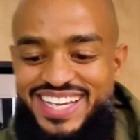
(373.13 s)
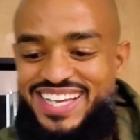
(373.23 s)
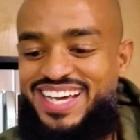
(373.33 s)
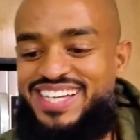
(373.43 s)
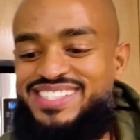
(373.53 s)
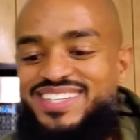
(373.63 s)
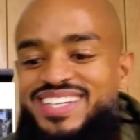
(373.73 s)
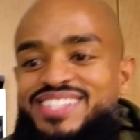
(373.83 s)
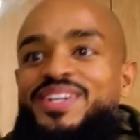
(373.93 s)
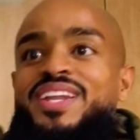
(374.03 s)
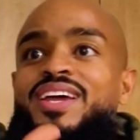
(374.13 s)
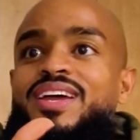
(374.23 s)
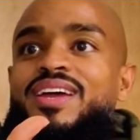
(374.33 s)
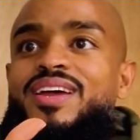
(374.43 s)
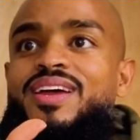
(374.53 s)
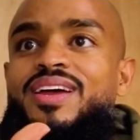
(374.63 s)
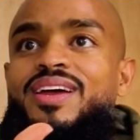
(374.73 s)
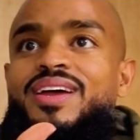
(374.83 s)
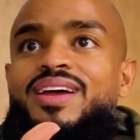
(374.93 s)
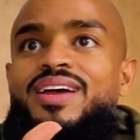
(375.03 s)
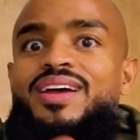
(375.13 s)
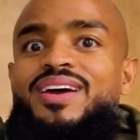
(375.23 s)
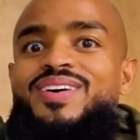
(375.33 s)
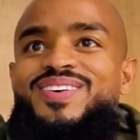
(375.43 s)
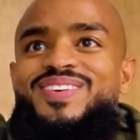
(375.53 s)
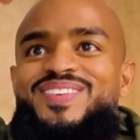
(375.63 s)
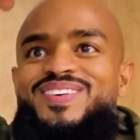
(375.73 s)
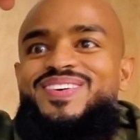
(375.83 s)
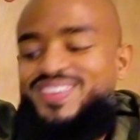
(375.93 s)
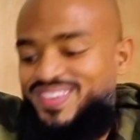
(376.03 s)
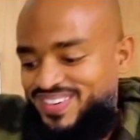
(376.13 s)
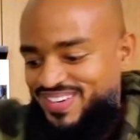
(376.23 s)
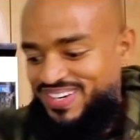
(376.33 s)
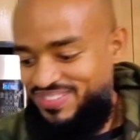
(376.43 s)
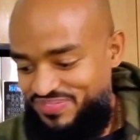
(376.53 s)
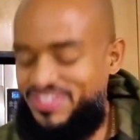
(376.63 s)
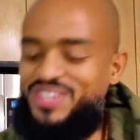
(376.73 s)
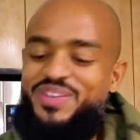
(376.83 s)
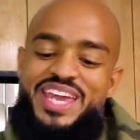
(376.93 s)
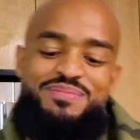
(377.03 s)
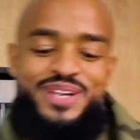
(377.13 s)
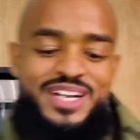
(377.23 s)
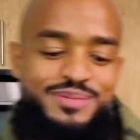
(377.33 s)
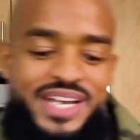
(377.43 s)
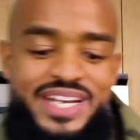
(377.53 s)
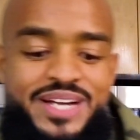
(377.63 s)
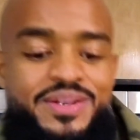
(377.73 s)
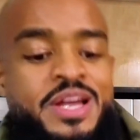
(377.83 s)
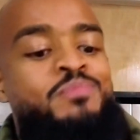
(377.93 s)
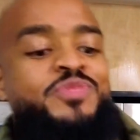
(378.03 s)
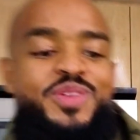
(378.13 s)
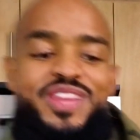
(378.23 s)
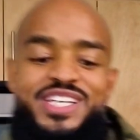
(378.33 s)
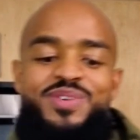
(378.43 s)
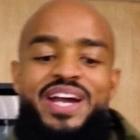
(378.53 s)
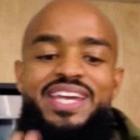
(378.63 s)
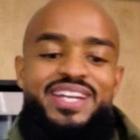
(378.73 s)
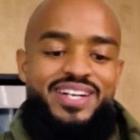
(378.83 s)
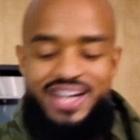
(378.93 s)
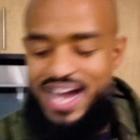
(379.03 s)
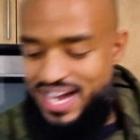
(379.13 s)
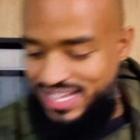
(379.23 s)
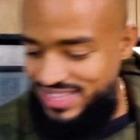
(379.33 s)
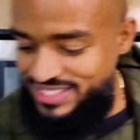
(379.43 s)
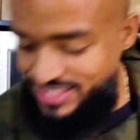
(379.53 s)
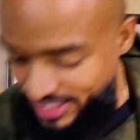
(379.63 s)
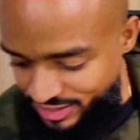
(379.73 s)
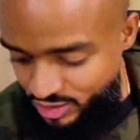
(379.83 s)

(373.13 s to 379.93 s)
Yeah, so this one, ooh, so we can't put it upside down. So this right here, let's take a